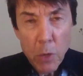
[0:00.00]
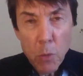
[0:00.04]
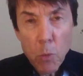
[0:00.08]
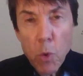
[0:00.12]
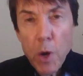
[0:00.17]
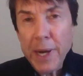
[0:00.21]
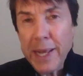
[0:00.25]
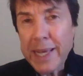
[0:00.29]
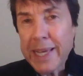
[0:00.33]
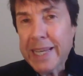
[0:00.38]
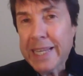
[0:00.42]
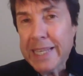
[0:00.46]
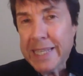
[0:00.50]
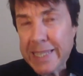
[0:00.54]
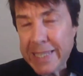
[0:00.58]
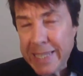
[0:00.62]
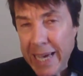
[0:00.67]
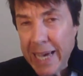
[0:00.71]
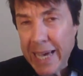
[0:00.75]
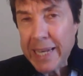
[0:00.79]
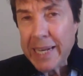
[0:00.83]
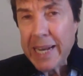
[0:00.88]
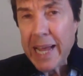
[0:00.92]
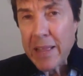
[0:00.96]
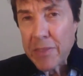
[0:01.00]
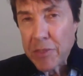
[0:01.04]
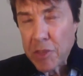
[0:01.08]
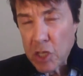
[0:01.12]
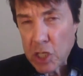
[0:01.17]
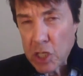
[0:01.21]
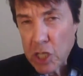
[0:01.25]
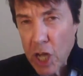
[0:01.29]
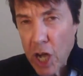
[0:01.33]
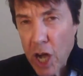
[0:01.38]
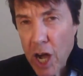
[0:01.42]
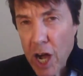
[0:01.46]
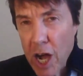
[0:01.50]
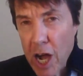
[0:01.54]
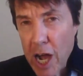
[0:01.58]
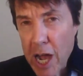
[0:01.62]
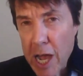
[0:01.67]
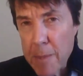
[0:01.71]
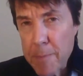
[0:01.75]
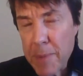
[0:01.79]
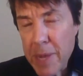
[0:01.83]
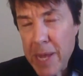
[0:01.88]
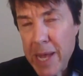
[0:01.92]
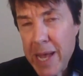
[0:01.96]
what it can get at the
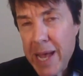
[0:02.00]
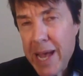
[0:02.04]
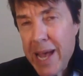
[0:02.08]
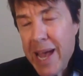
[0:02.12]
time.